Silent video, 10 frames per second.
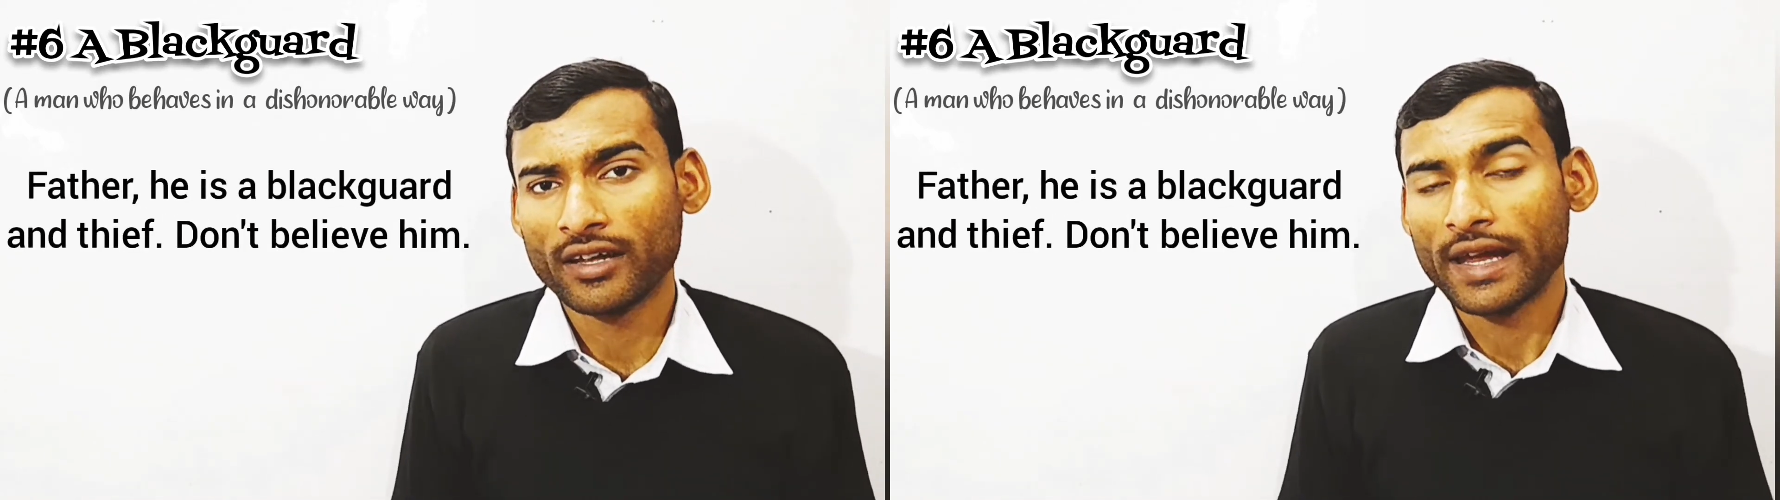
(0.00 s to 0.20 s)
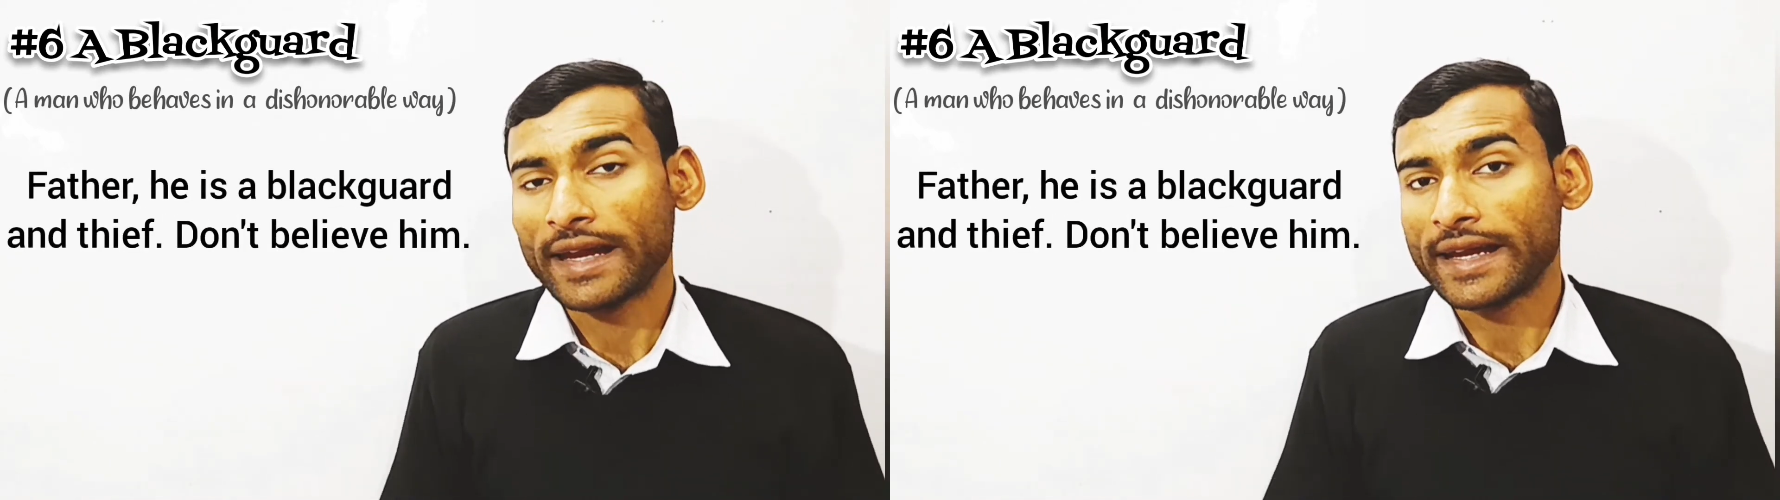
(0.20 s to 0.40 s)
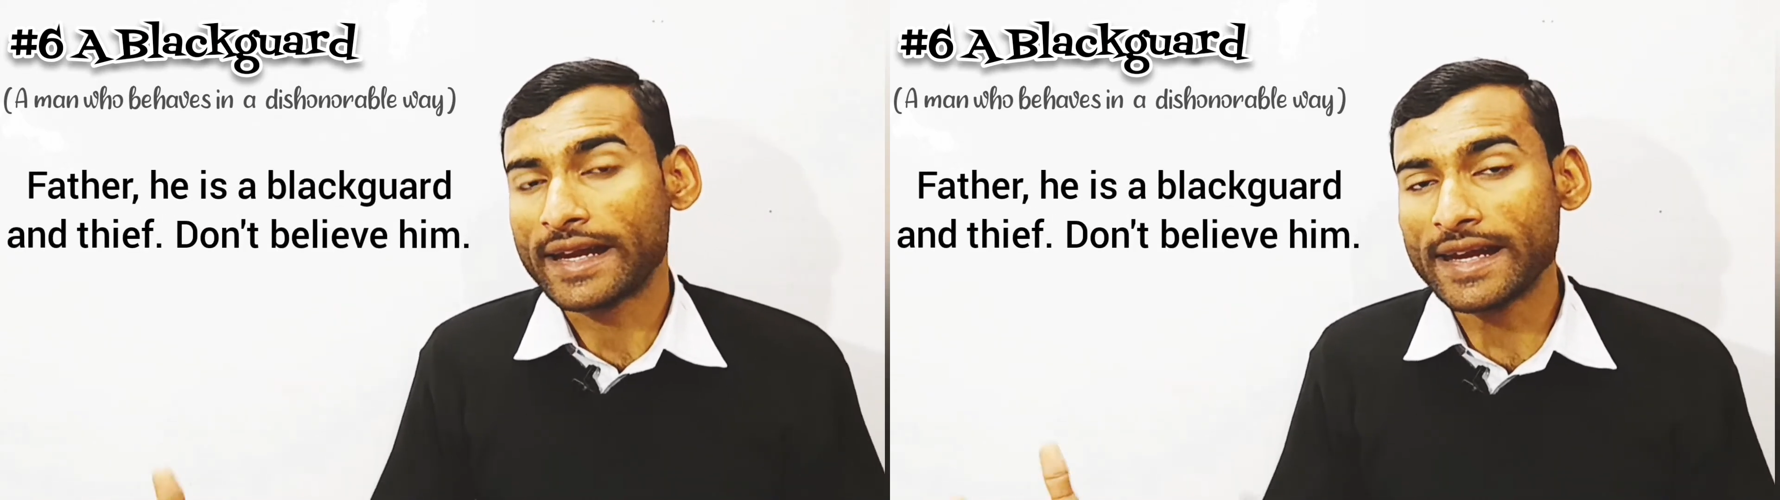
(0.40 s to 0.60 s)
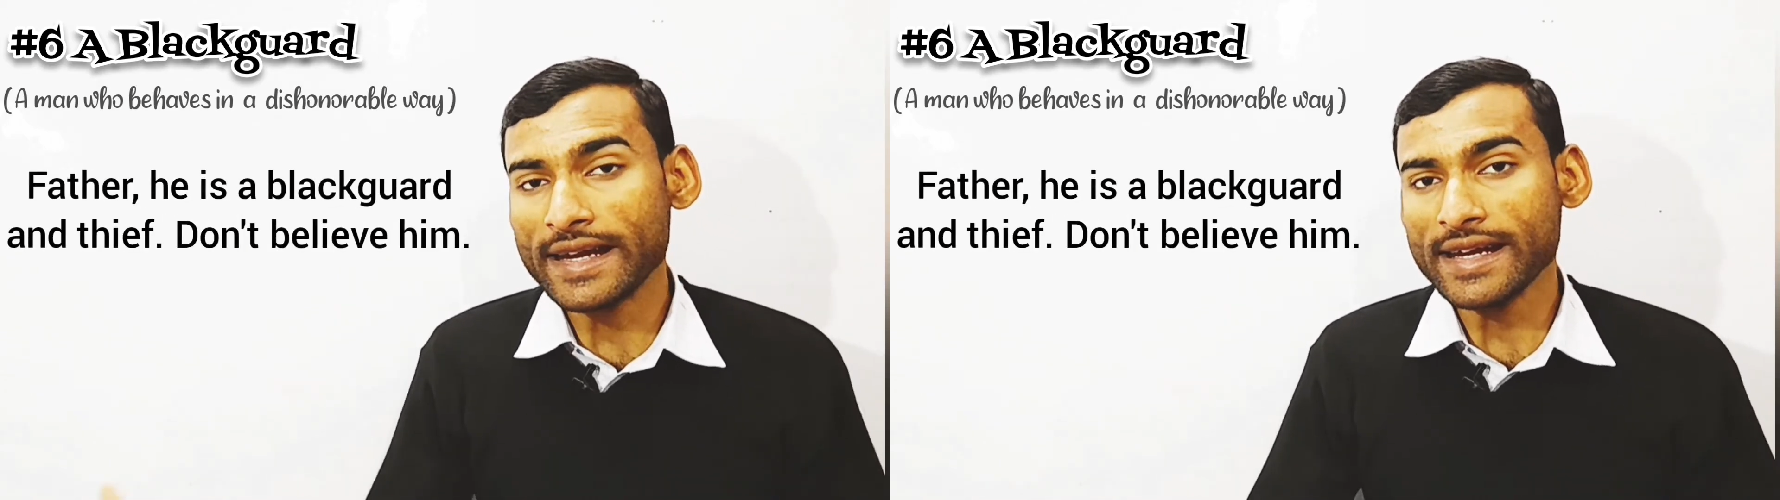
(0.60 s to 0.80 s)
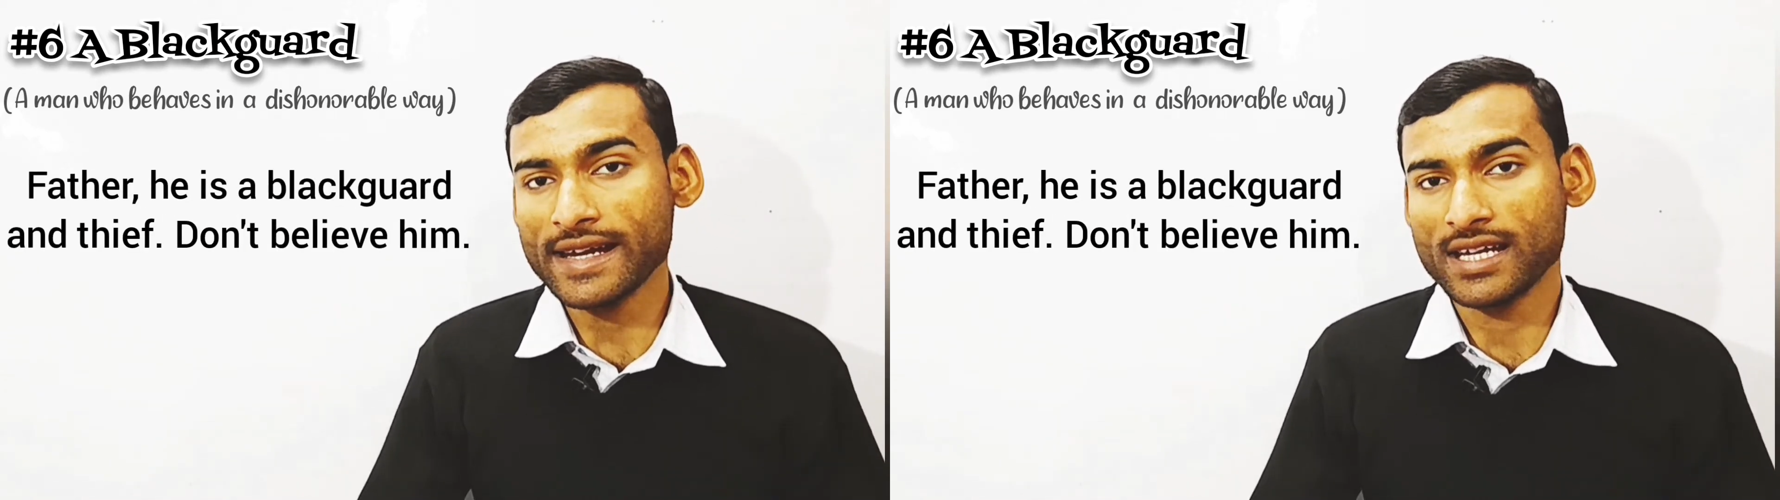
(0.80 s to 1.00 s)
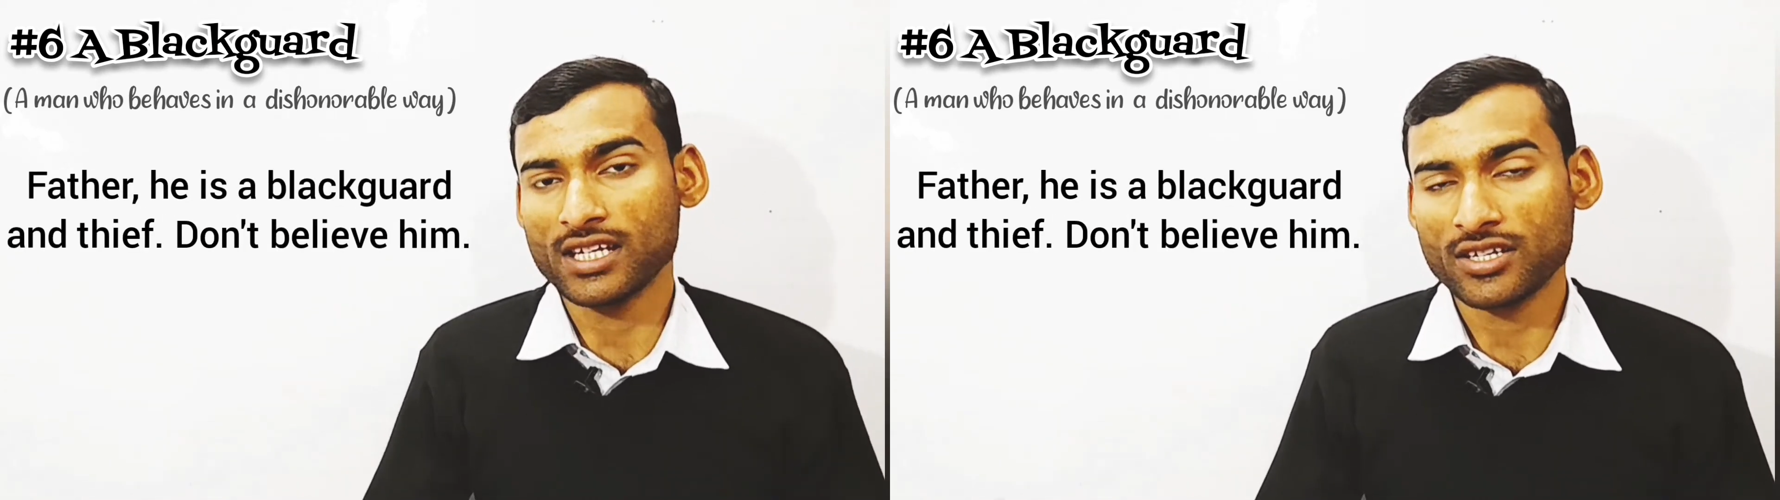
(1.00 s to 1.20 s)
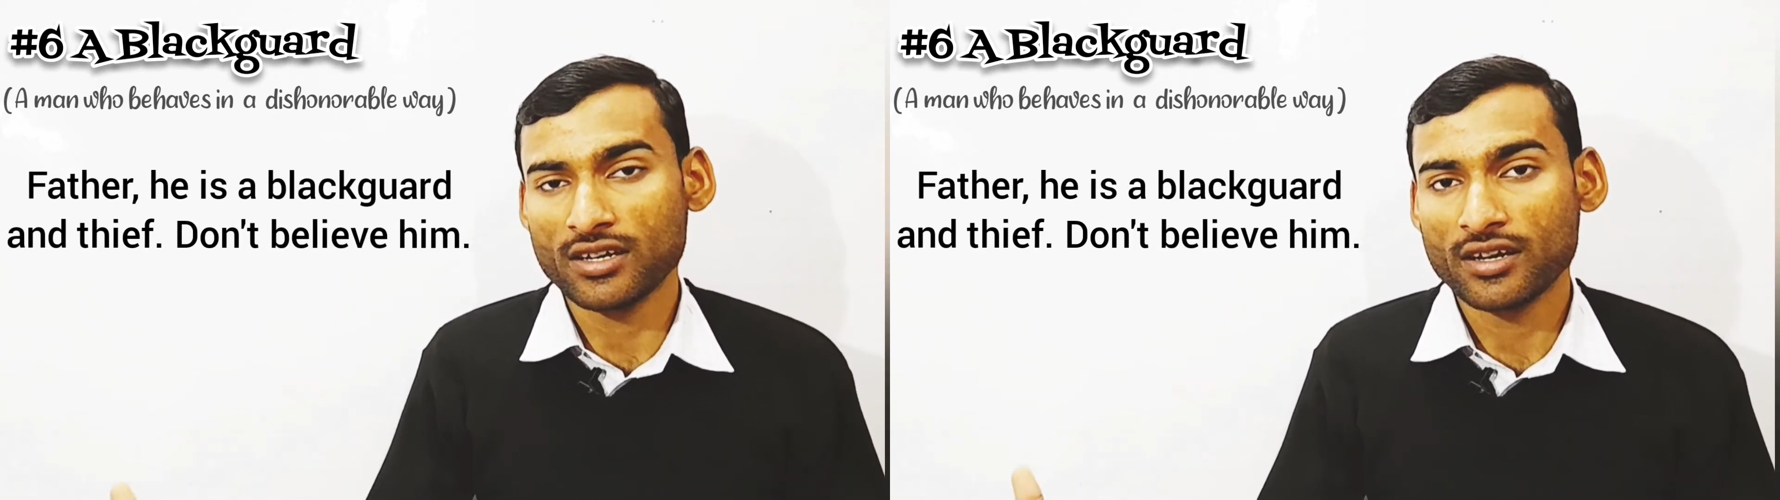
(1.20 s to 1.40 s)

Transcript: he is